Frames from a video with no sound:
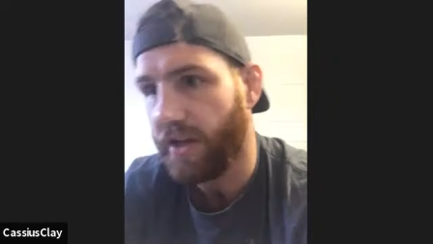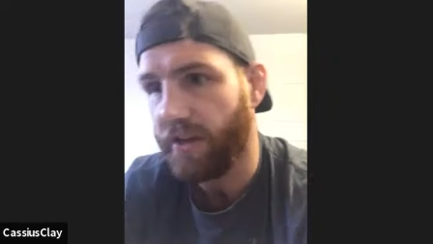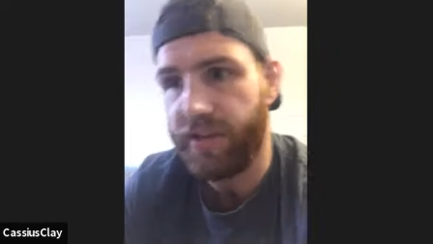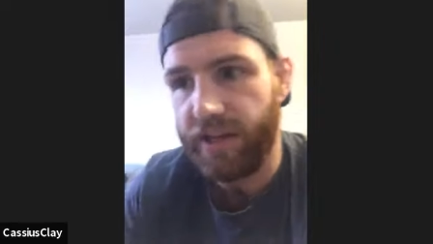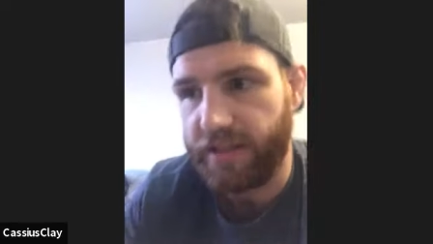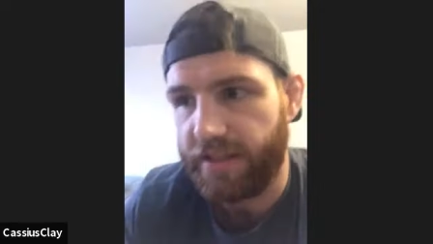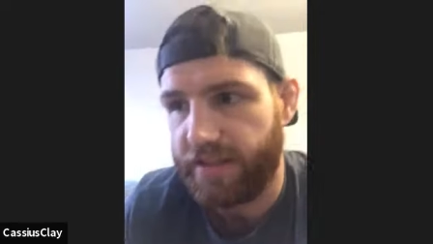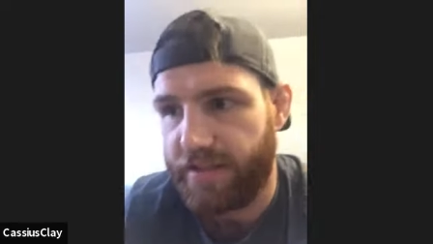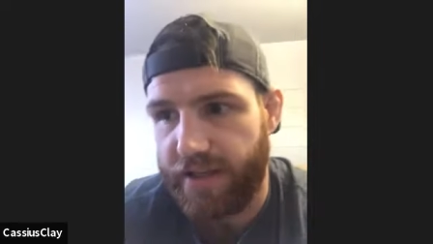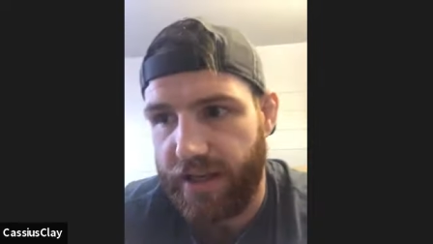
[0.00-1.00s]
done
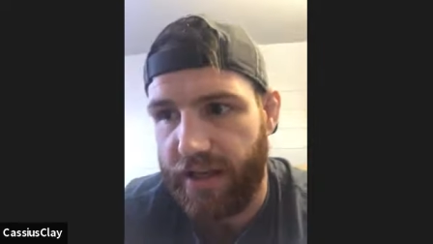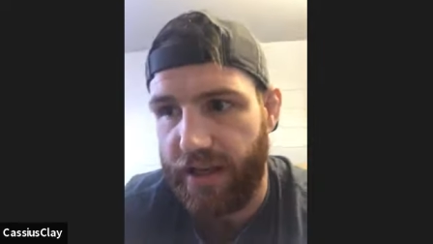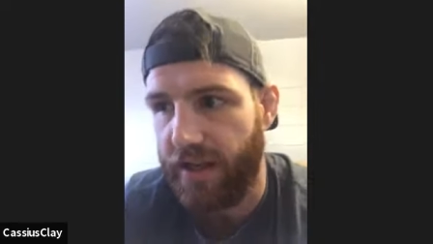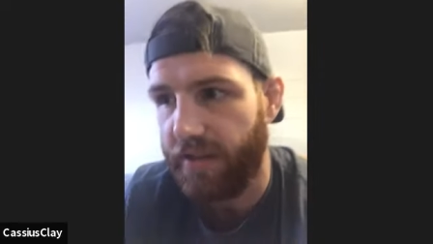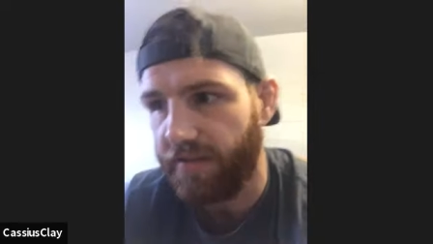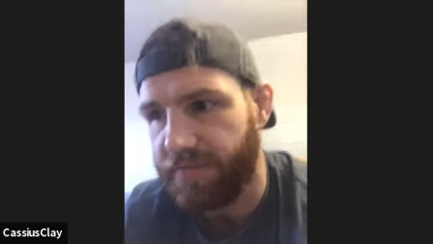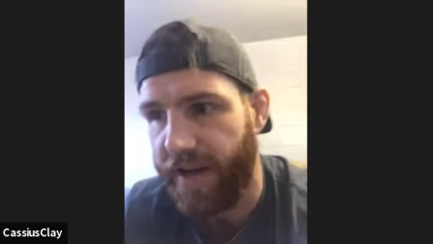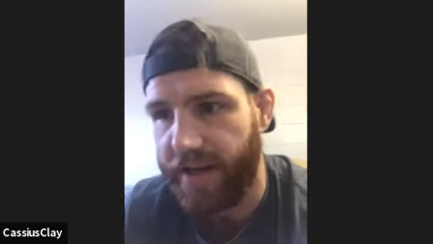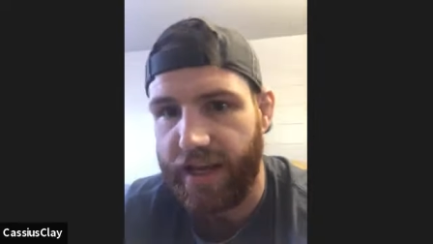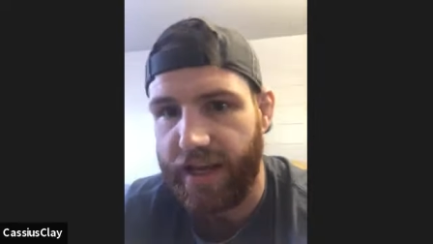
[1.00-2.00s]
things in the
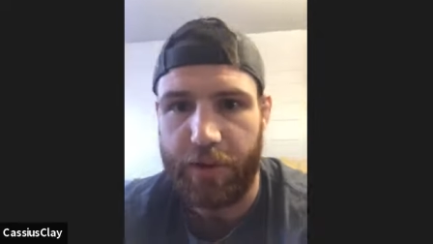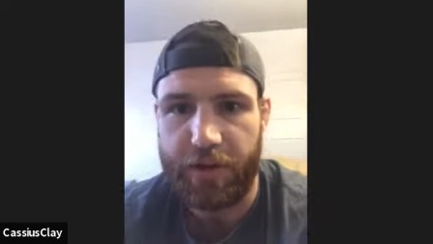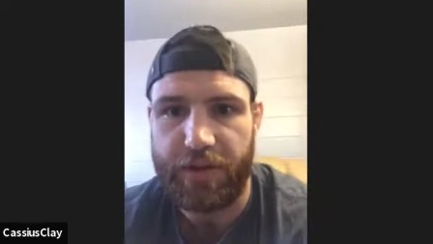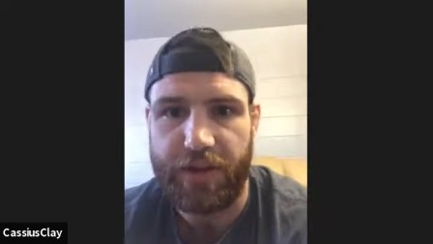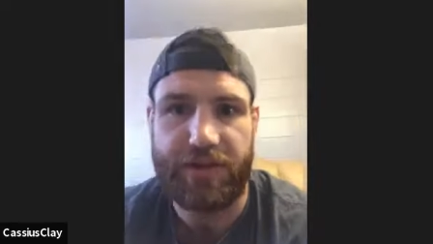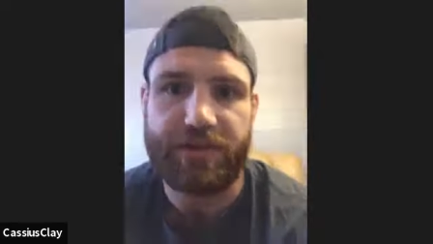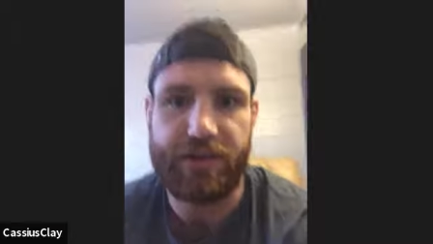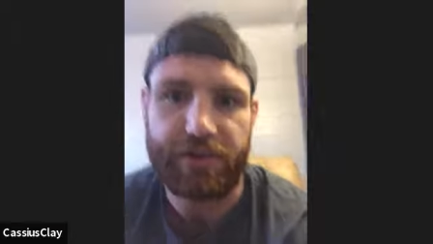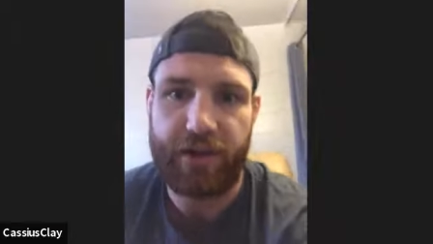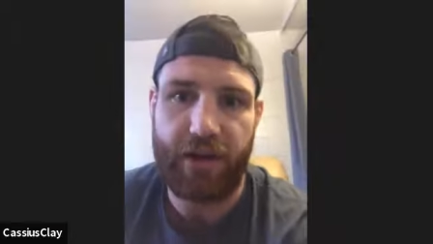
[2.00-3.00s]
fight game
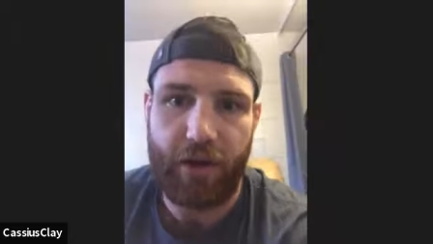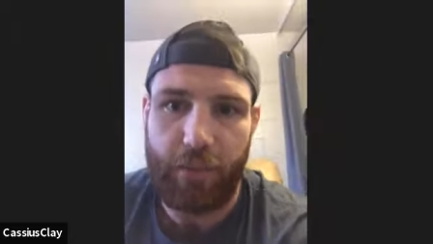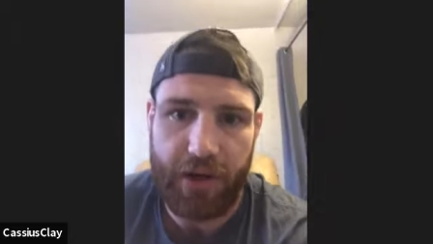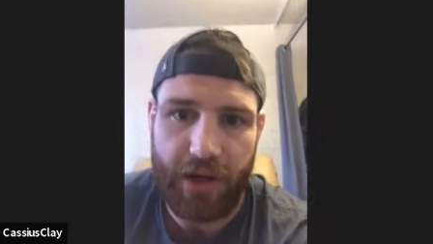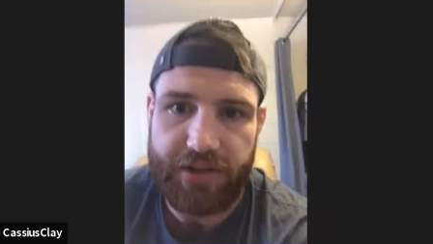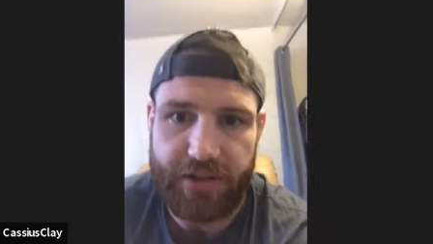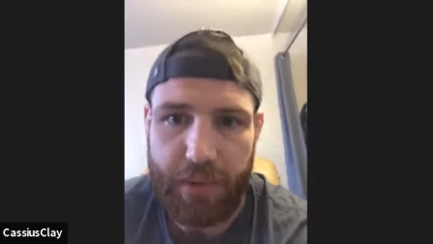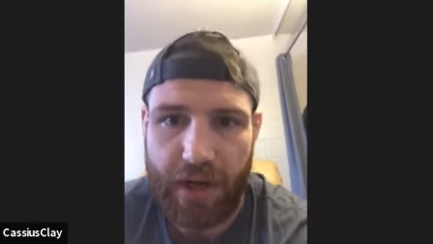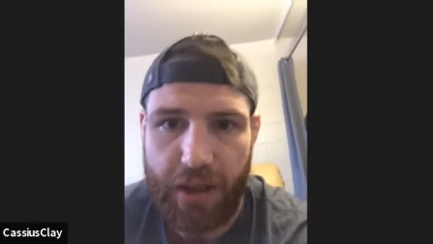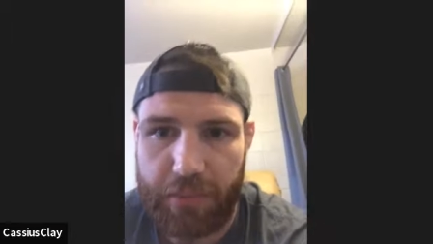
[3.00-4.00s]
that nobody else has
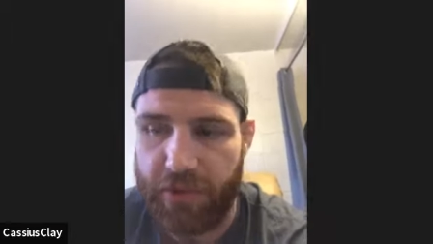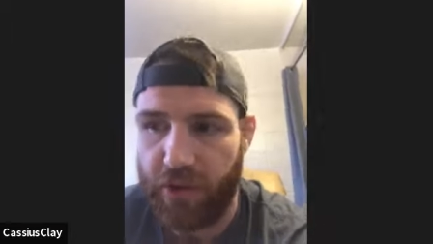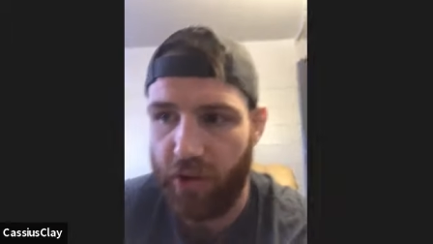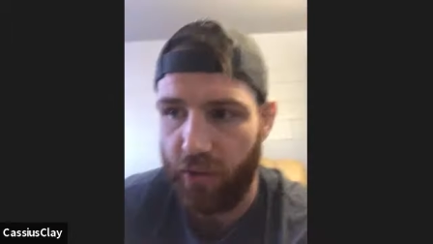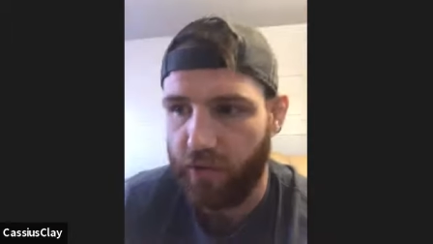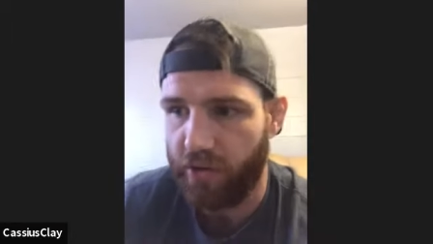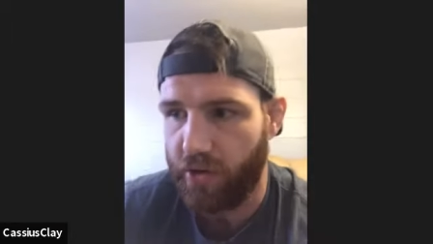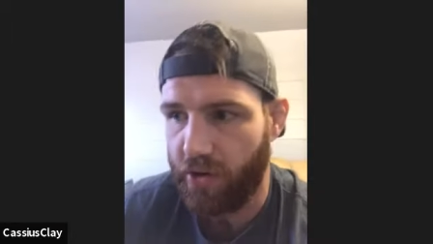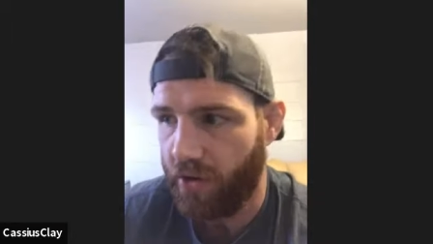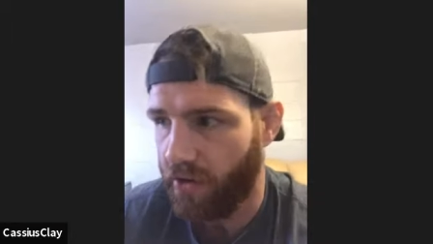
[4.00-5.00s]
been able to do
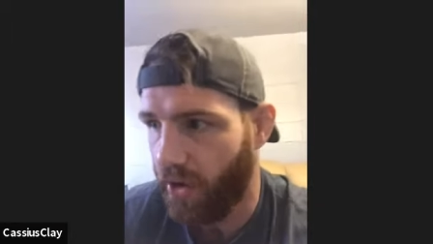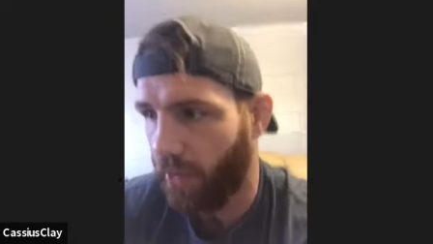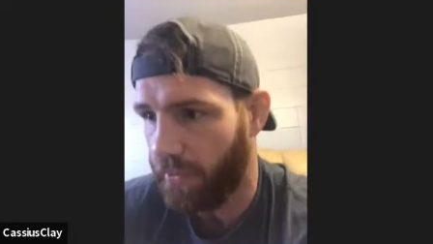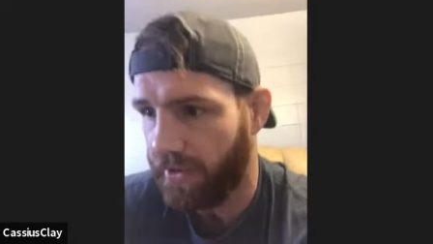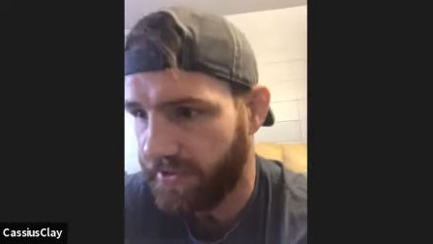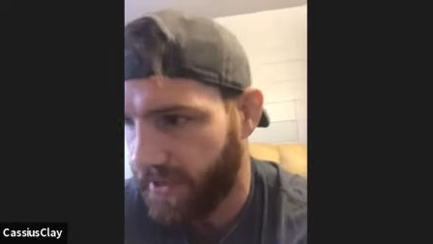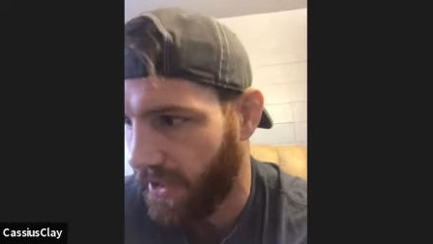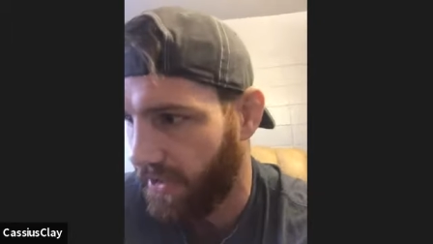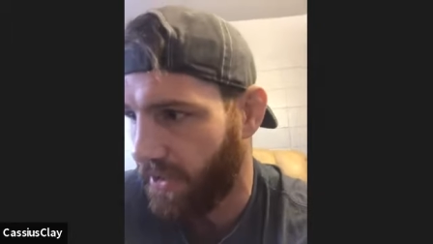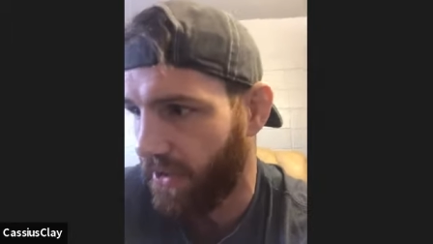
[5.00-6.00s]
or nobody's
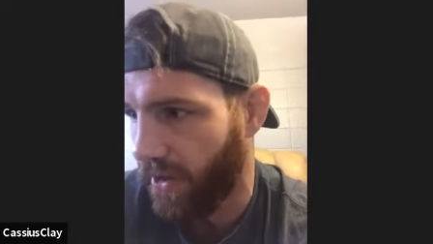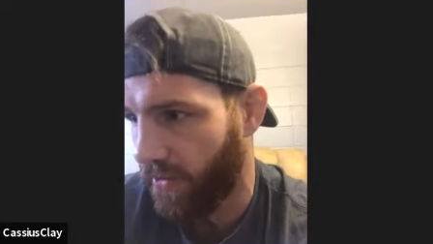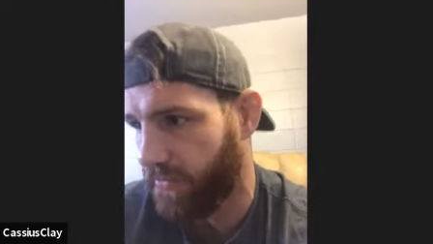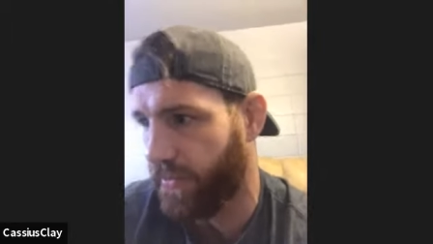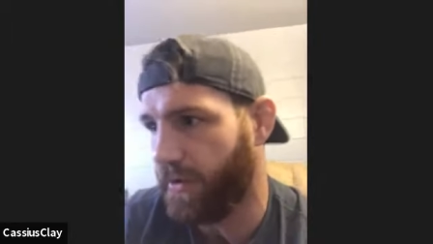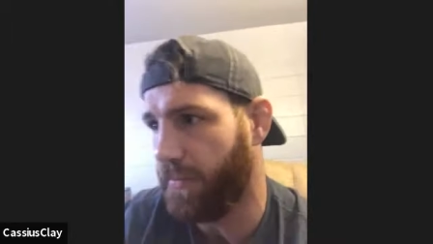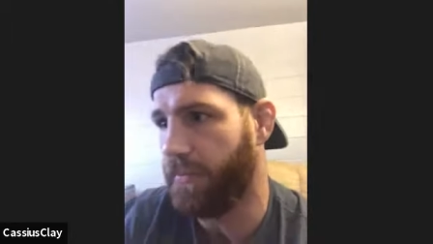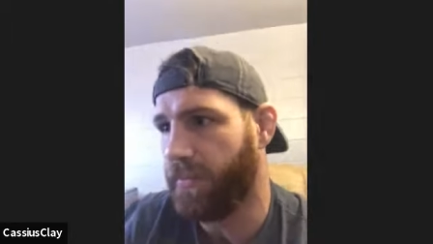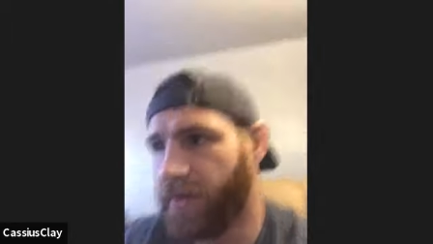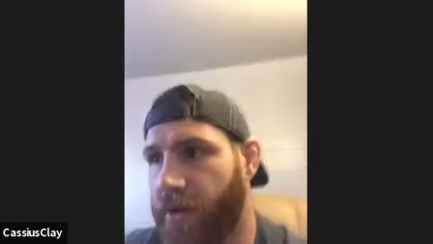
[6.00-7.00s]
done, you know, from